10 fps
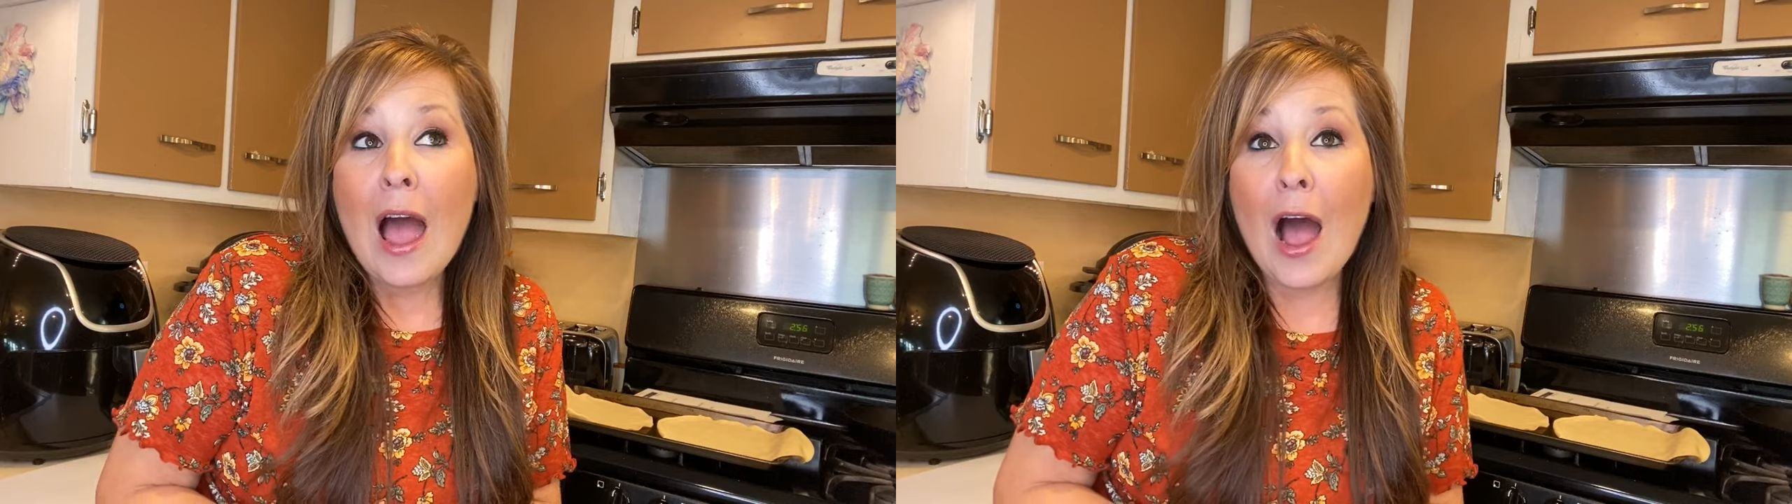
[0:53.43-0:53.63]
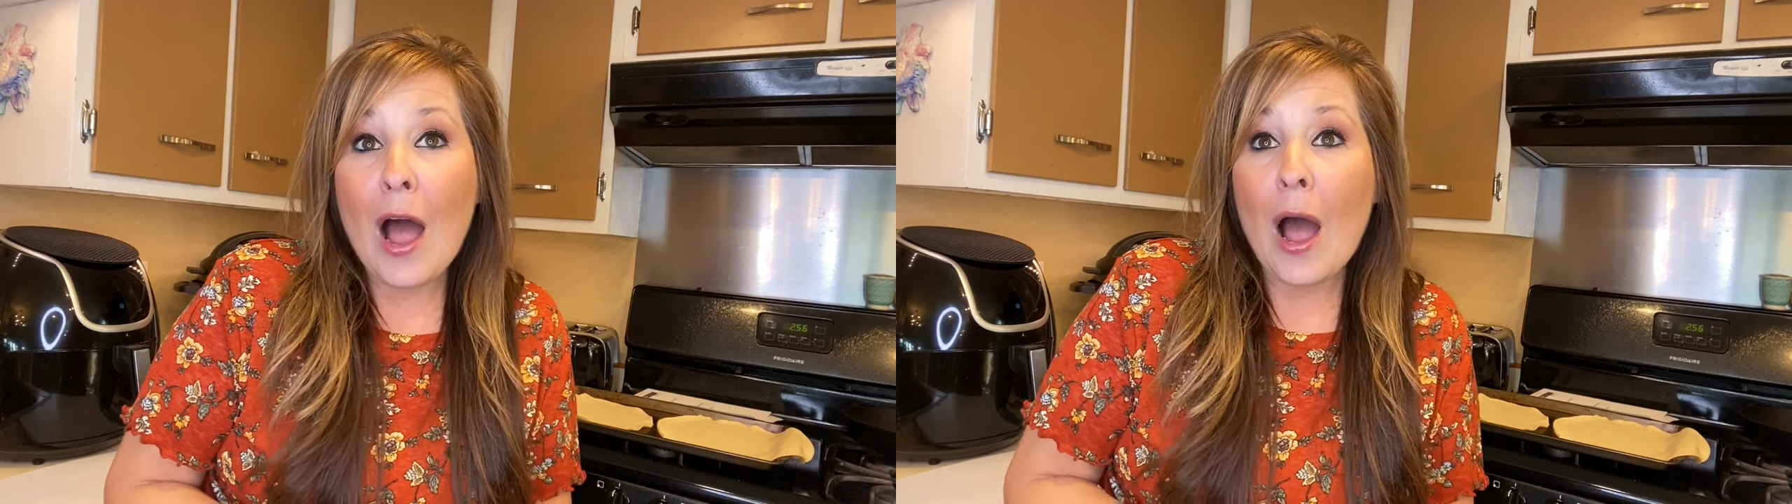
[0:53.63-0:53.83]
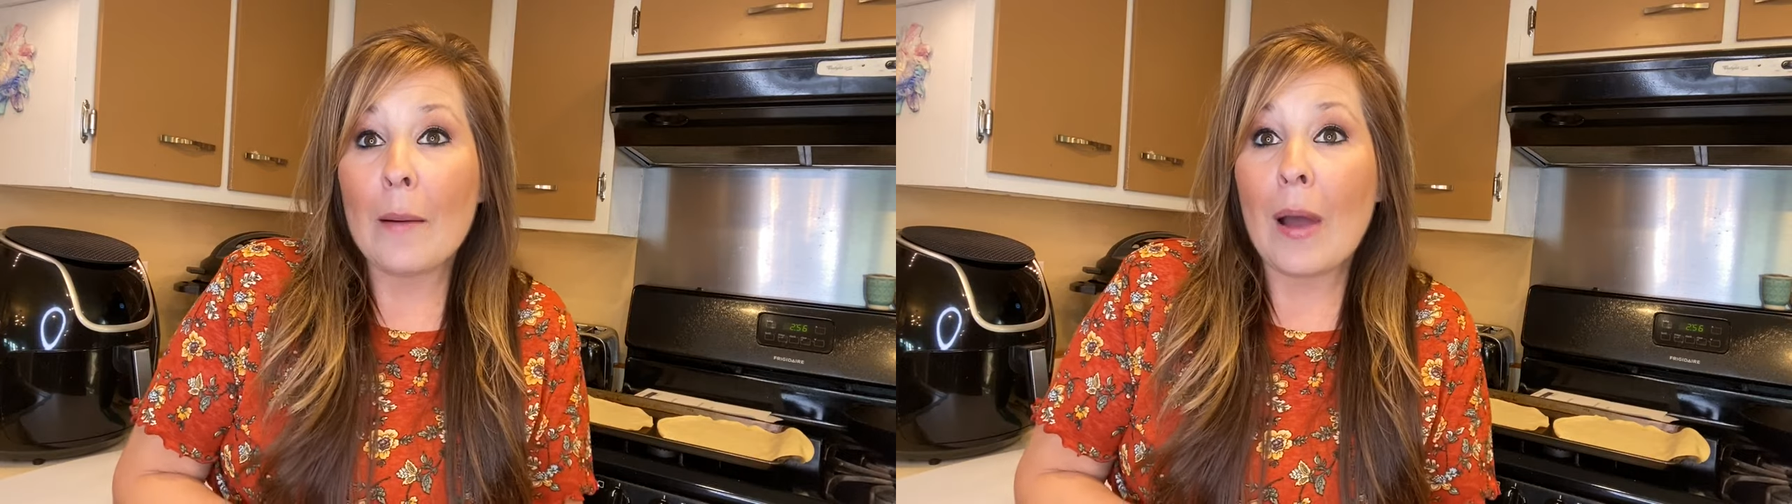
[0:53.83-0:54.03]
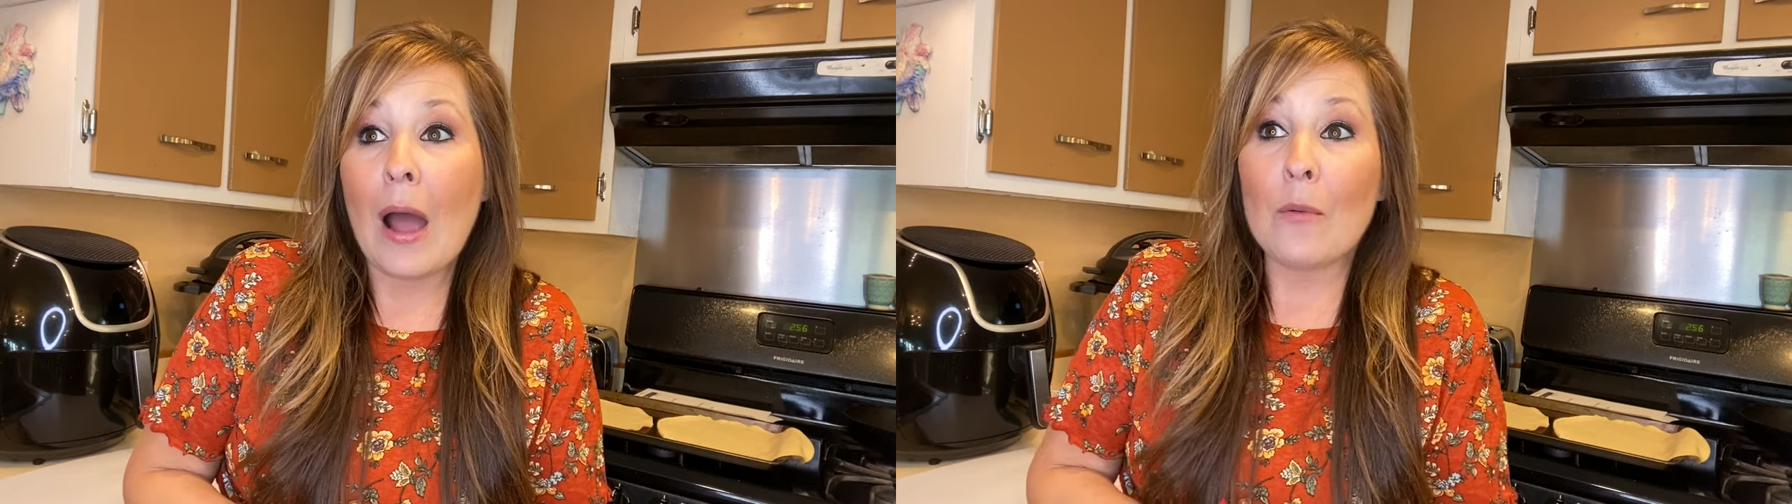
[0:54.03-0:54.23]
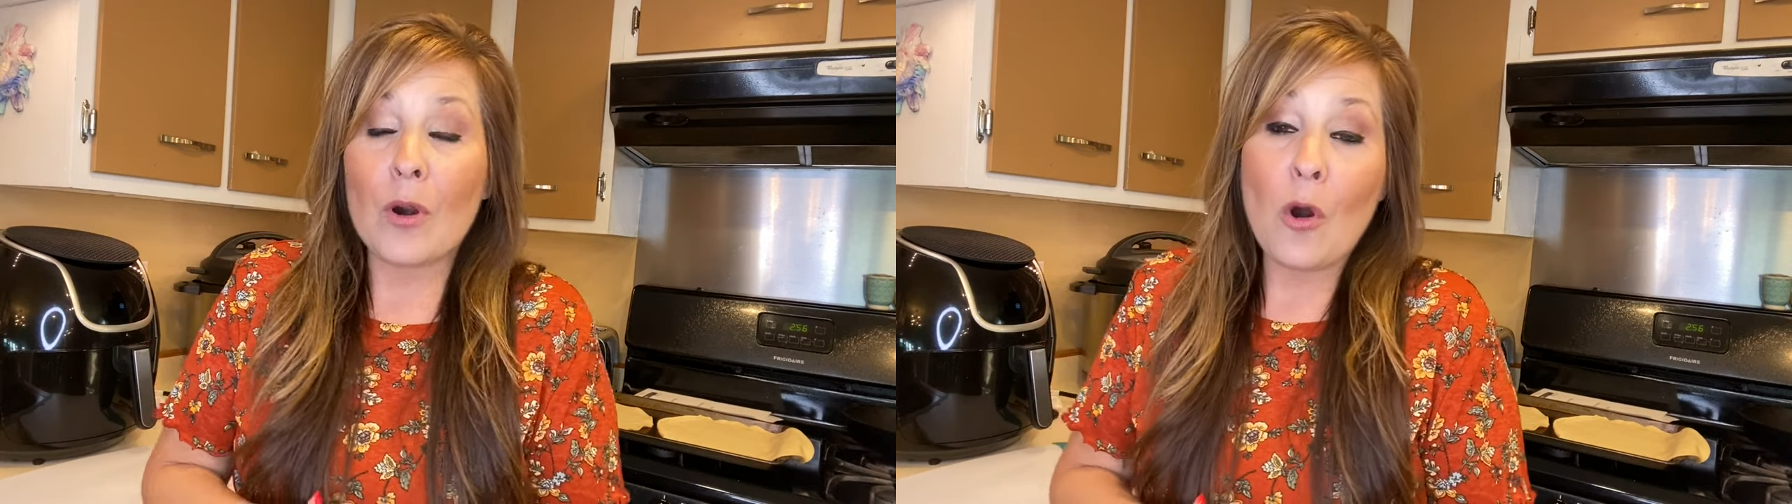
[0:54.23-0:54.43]
Um,
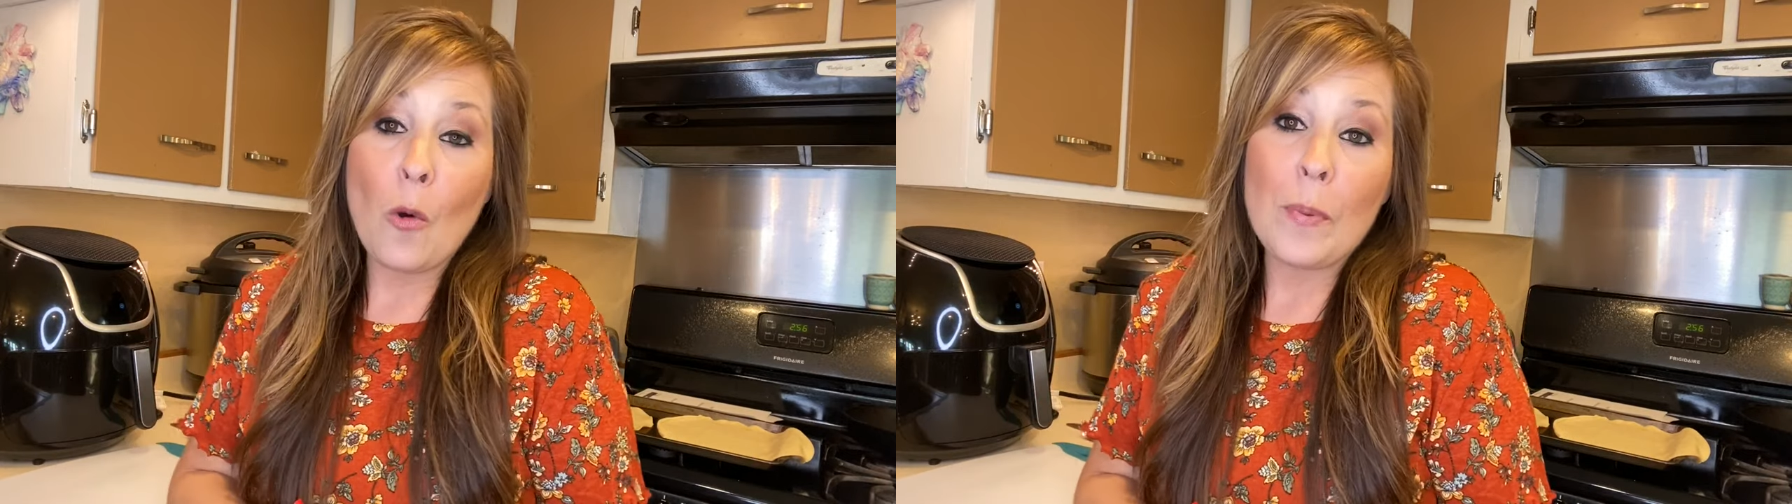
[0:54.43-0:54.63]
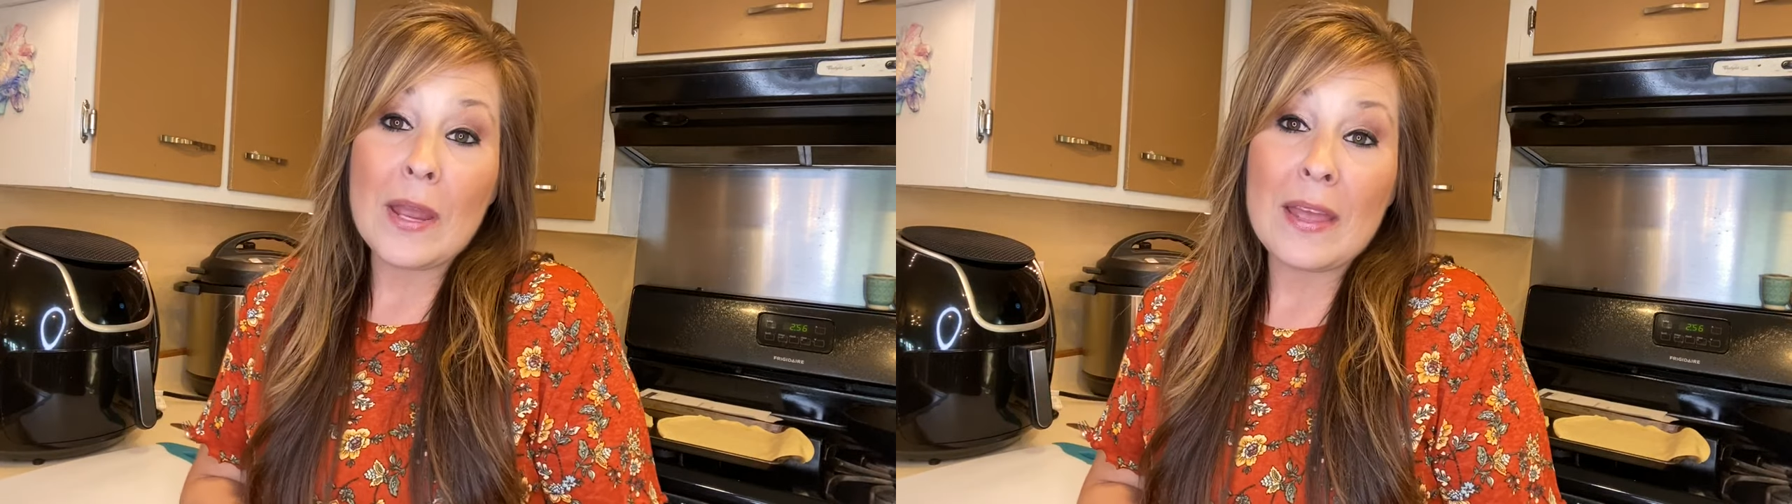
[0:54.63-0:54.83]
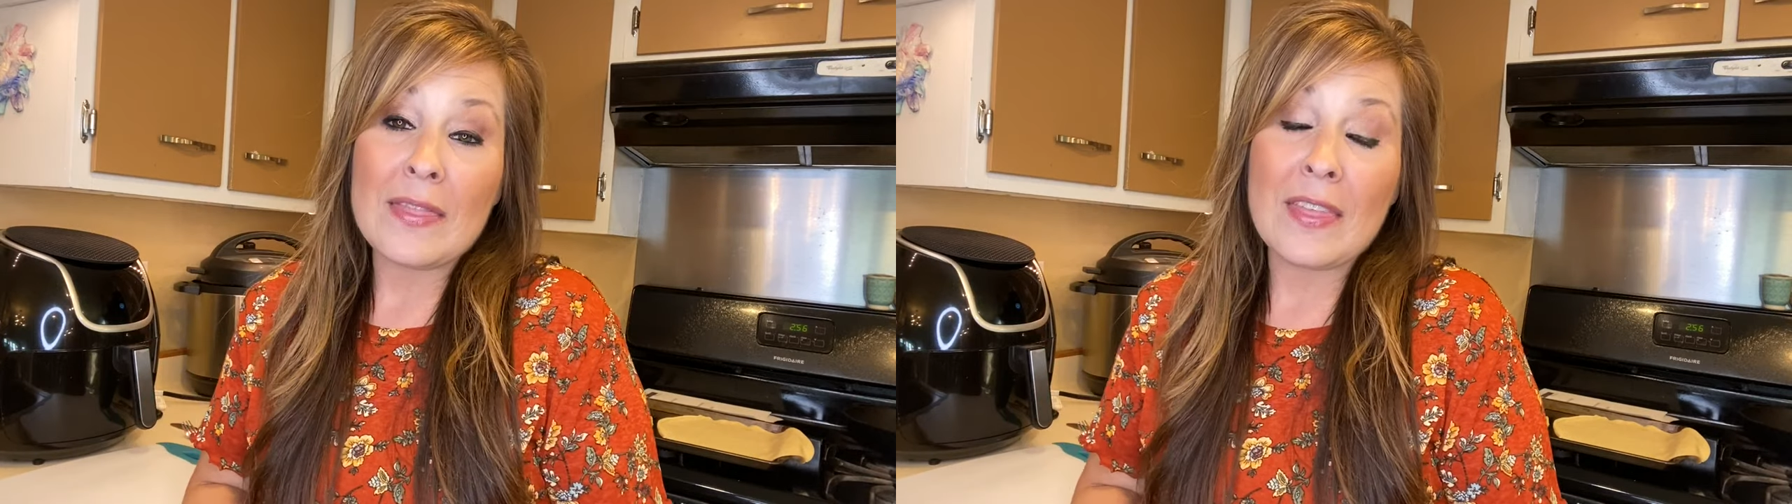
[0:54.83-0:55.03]
we're hoping